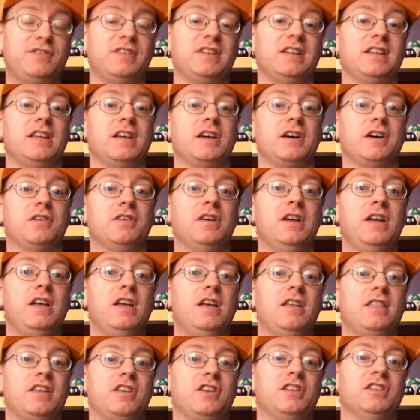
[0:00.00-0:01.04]
video
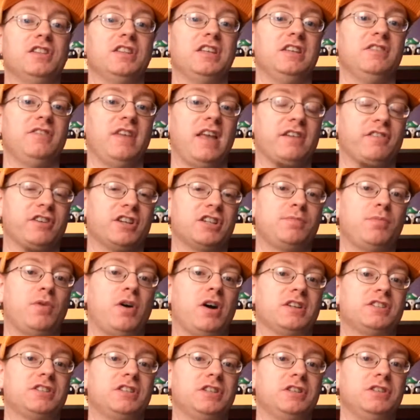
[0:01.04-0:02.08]
that you can leave a
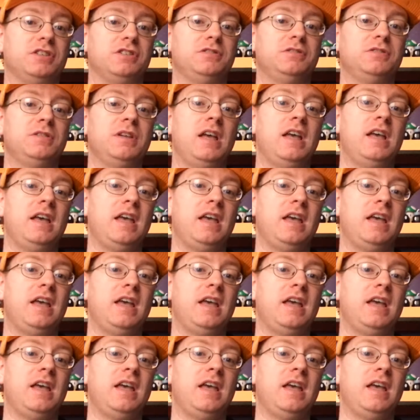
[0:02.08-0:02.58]
response to.